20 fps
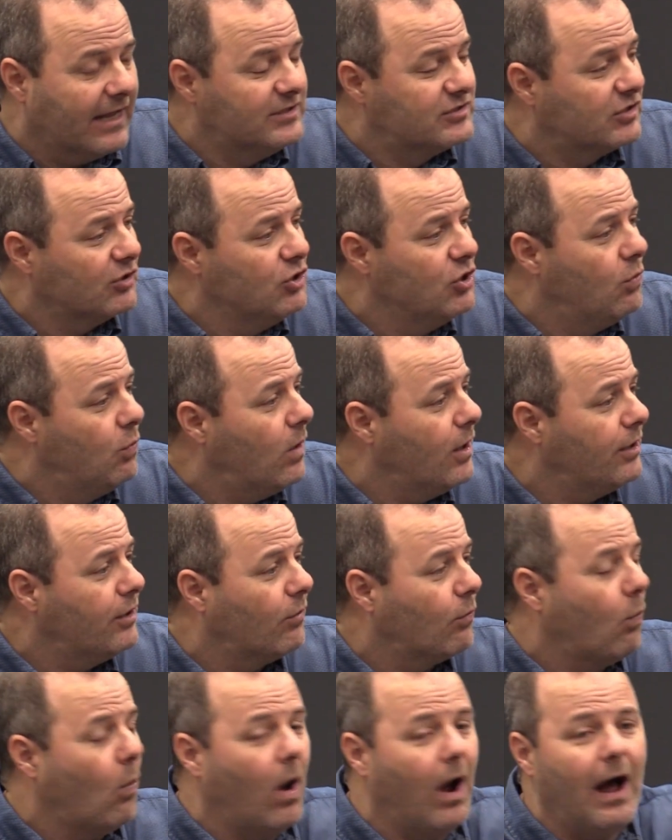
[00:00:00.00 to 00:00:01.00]
And so you
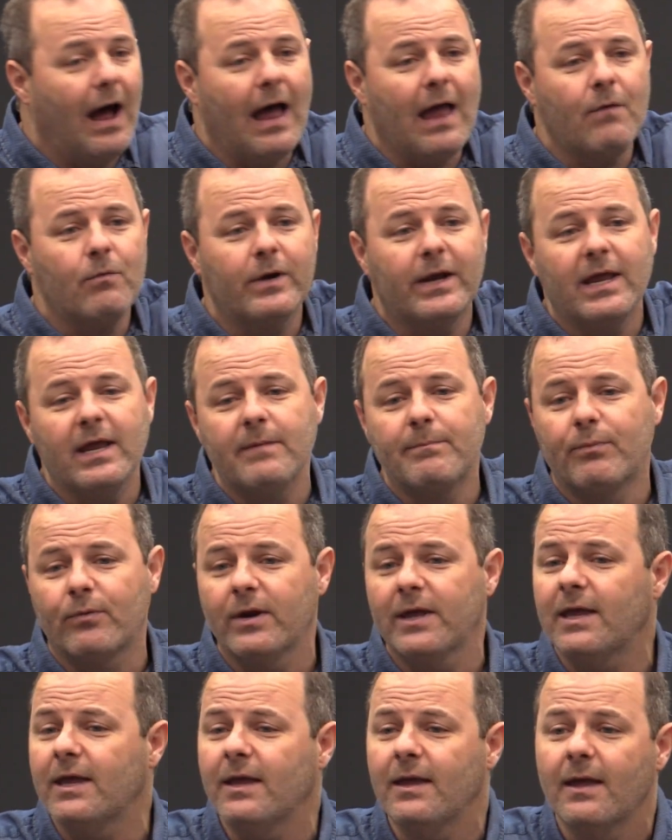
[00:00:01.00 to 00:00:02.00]
wonder, why would he
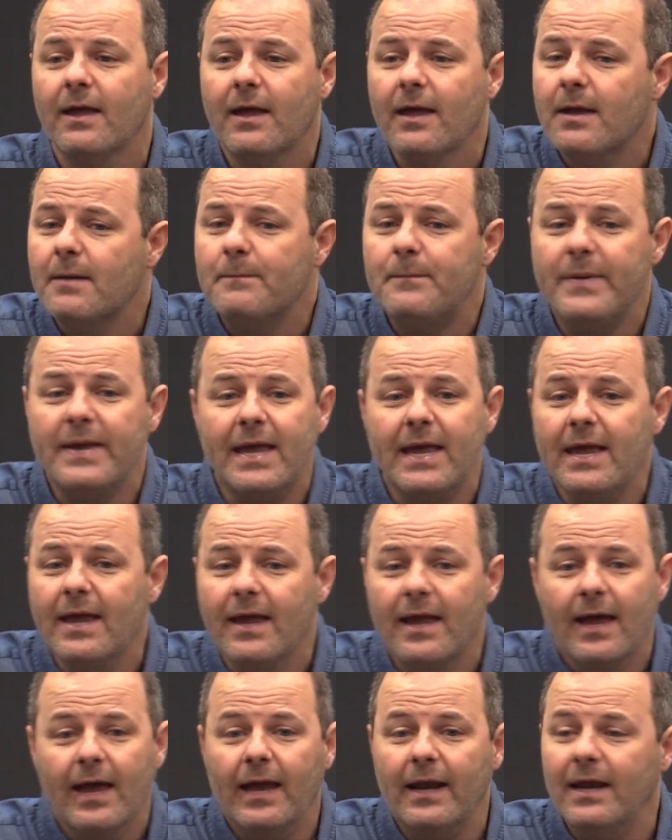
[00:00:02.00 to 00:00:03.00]

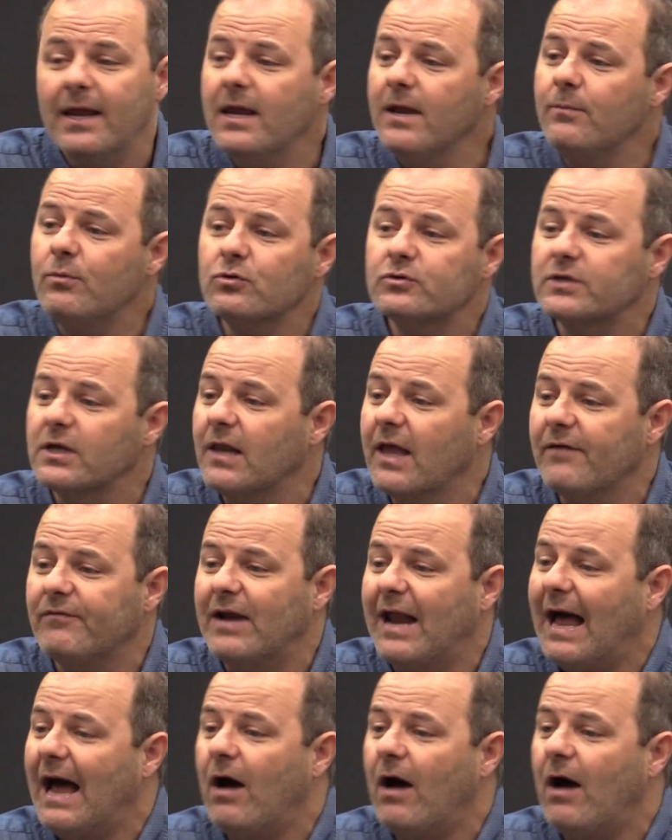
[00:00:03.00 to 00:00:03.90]
be in Hebrews 11?